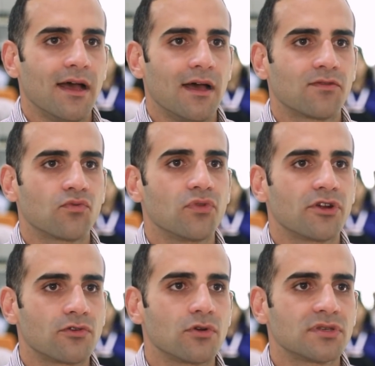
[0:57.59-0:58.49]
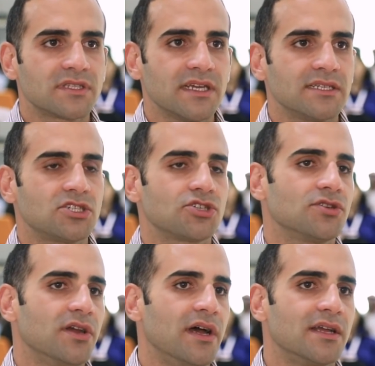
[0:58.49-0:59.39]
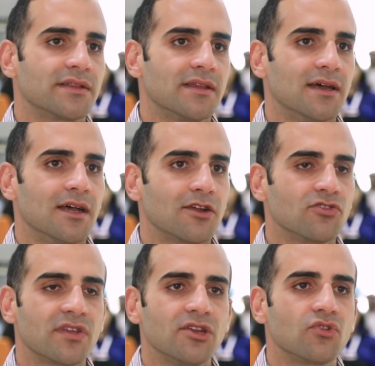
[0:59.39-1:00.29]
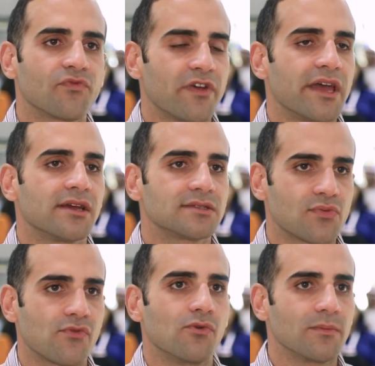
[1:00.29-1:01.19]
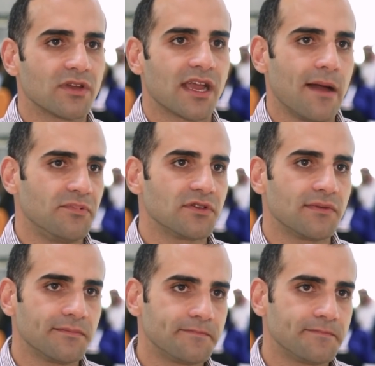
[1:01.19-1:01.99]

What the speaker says: through their growth stage and continue to finance through Wamda Capital.